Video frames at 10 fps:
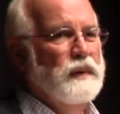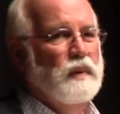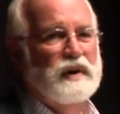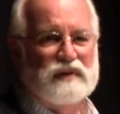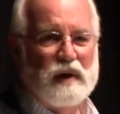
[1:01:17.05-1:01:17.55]

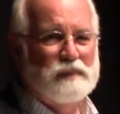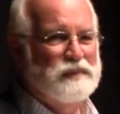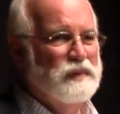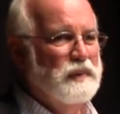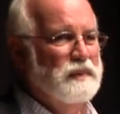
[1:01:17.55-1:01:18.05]
what is
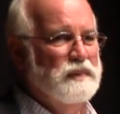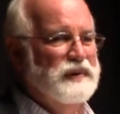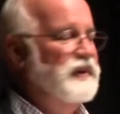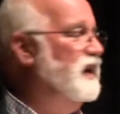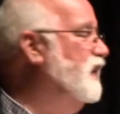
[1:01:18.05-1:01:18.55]
helpful and what we
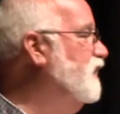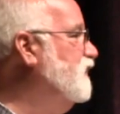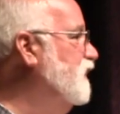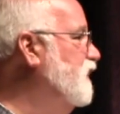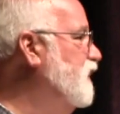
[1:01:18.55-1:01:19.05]
think
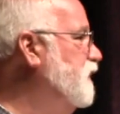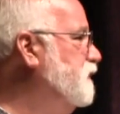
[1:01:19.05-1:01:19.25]
isn't.